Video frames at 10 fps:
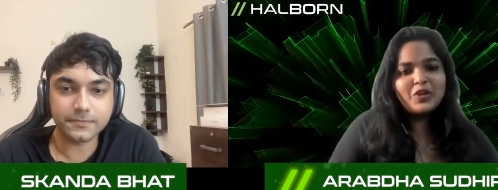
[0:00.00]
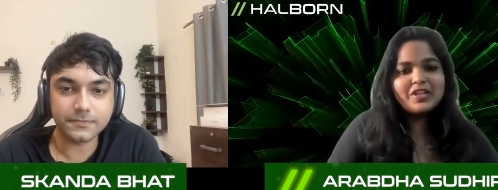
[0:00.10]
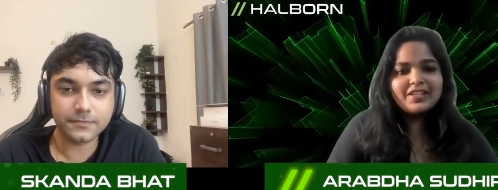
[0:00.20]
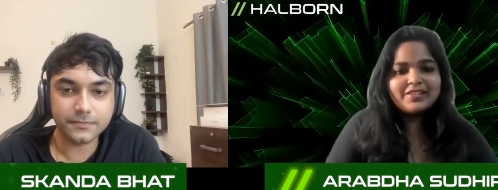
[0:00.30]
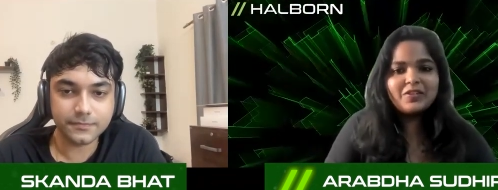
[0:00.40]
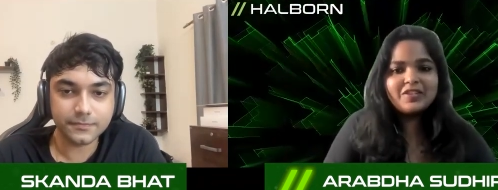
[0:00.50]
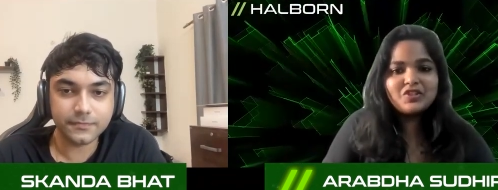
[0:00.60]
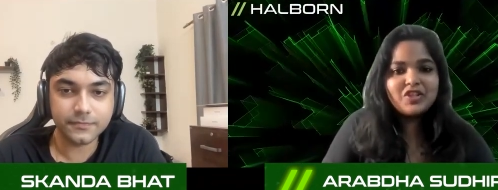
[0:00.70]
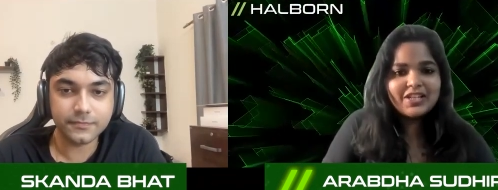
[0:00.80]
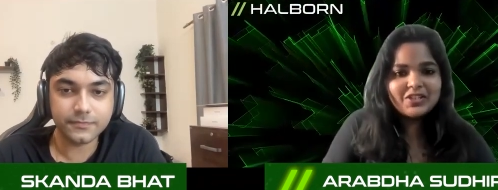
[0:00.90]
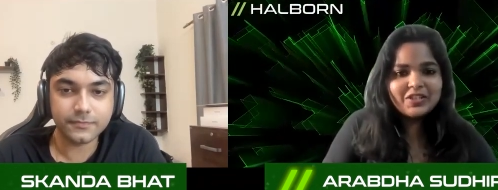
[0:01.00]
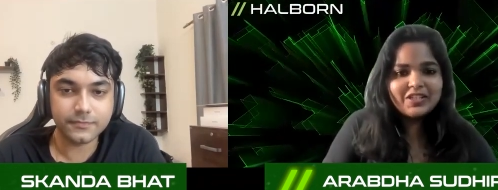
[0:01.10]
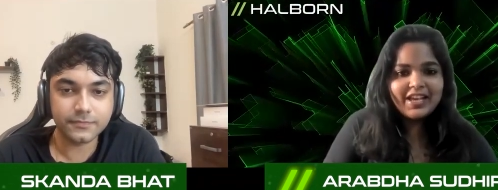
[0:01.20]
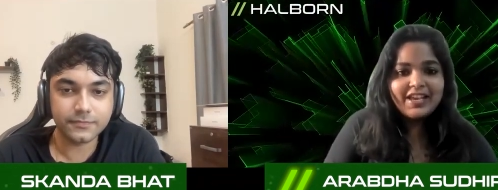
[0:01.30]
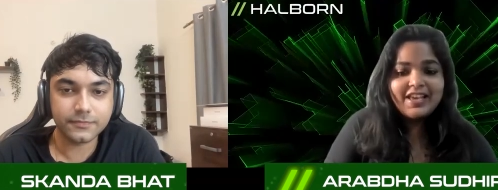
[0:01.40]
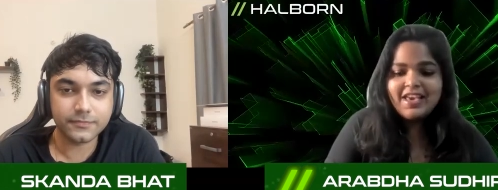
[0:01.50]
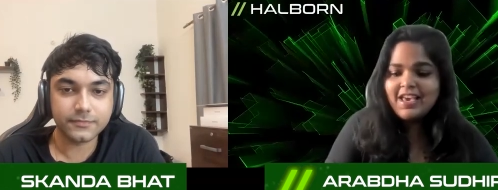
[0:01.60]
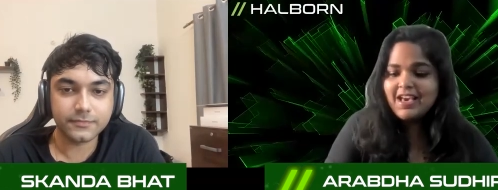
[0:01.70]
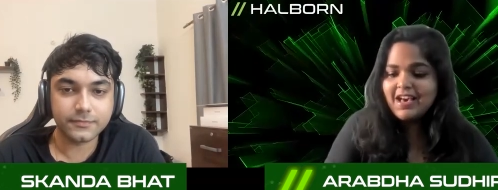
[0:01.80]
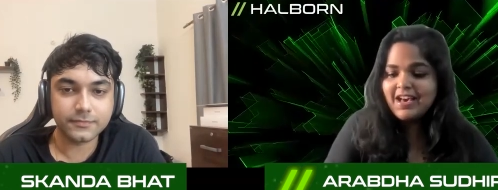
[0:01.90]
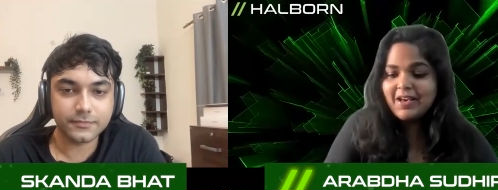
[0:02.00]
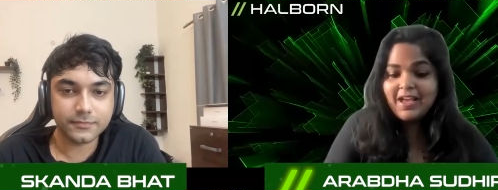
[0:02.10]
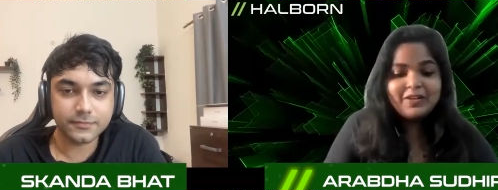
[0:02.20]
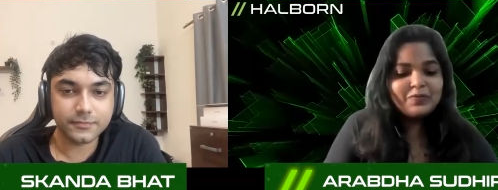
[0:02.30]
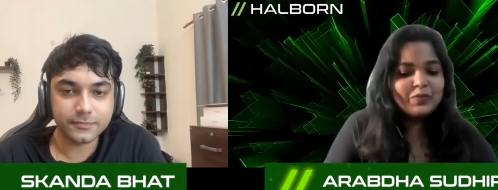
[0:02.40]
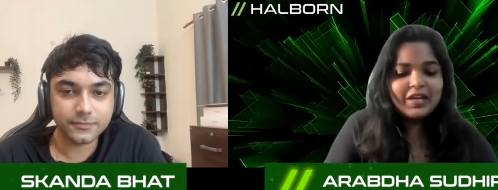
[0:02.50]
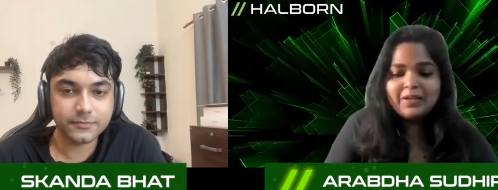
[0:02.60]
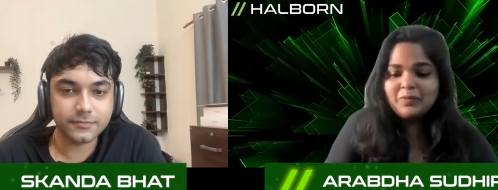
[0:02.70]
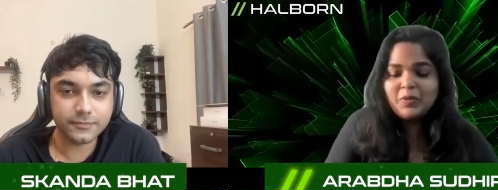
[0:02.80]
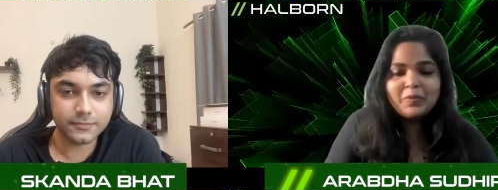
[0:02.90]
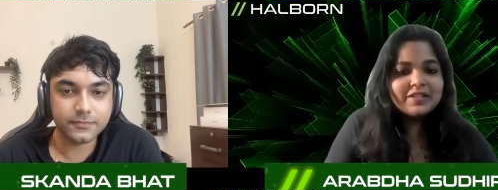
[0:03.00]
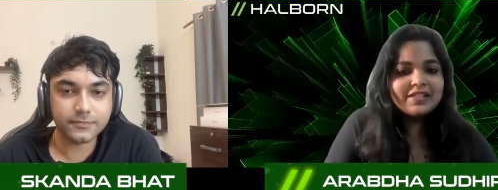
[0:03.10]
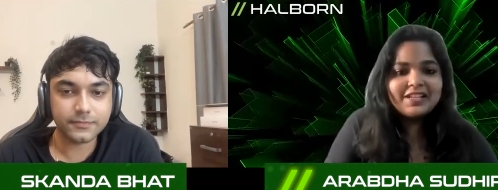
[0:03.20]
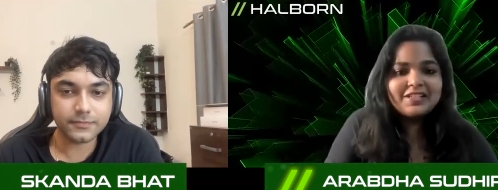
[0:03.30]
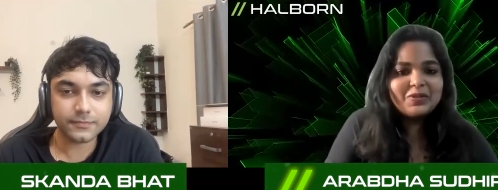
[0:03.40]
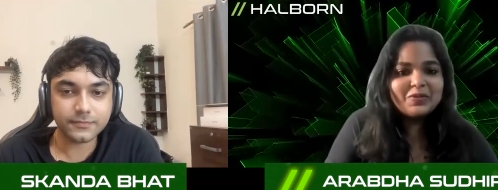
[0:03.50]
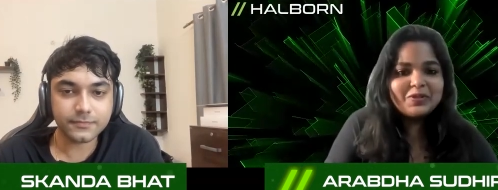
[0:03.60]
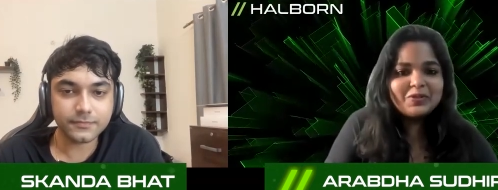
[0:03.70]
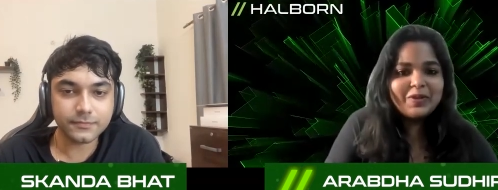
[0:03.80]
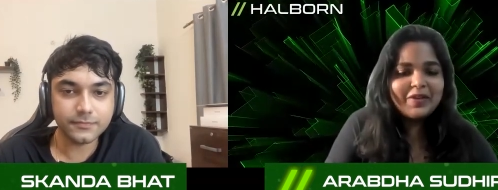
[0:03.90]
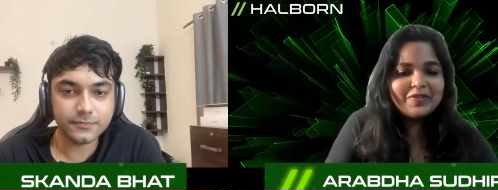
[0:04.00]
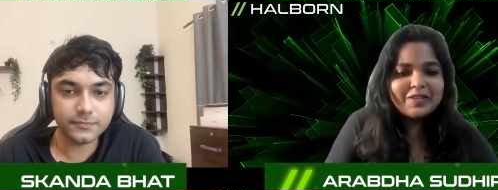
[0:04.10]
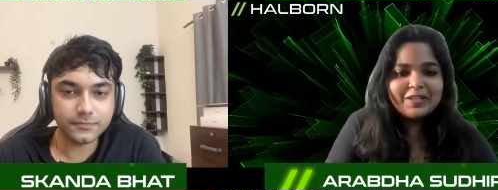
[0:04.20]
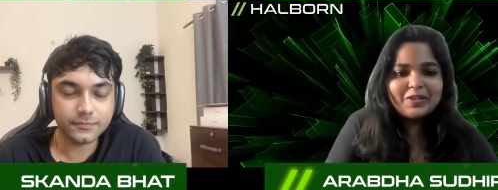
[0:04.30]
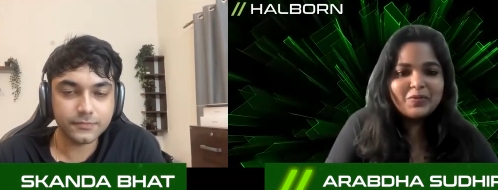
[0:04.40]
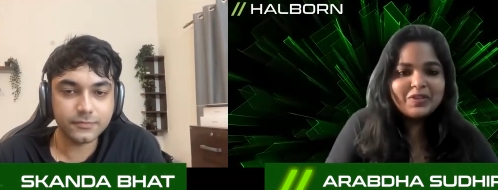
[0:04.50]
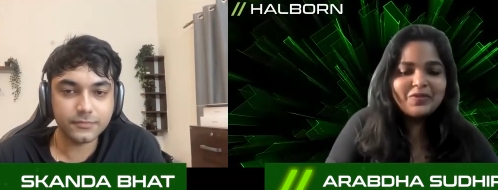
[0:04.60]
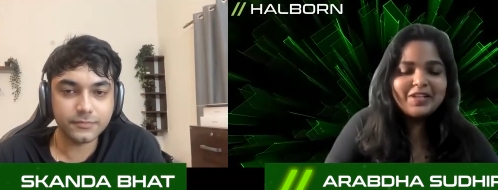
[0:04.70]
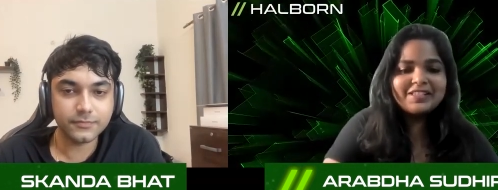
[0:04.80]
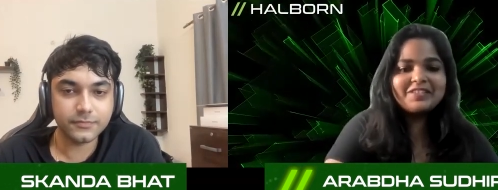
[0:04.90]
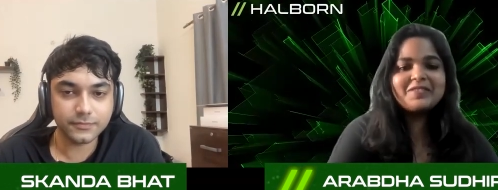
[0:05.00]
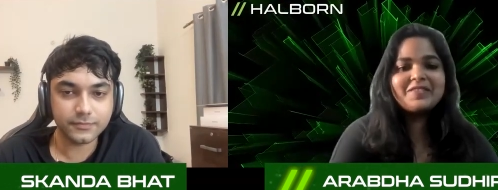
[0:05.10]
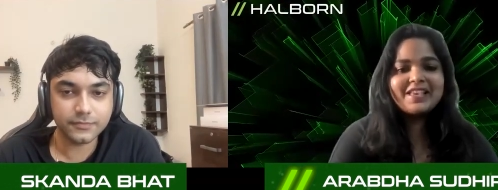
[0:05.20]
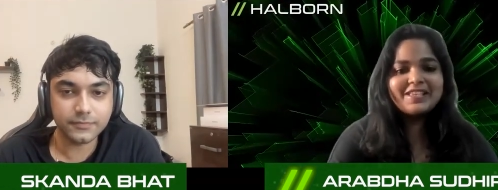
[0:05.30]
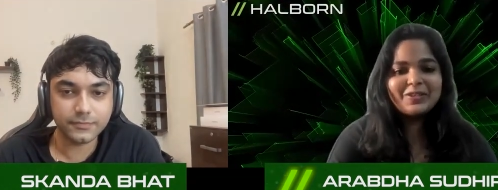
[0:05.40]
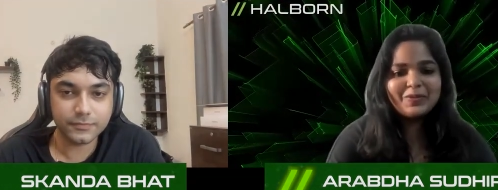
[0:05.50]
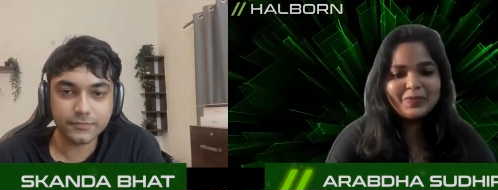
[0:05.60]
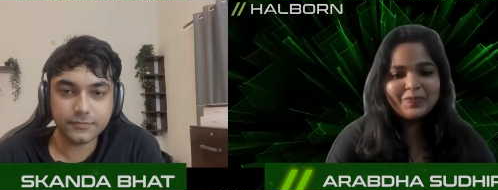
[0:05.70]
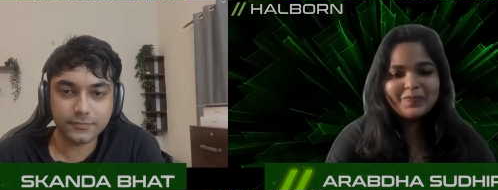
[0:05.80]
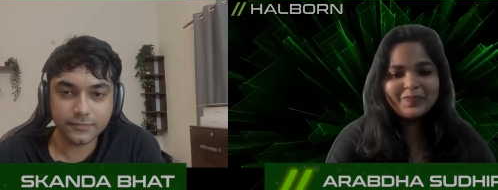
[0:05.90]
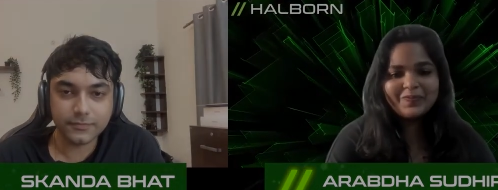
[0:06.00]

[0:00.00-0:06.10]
Speaker 1: for joining us on this chat today. Uh, and uh, we will stay tuned to everything new with Razor. Thank you.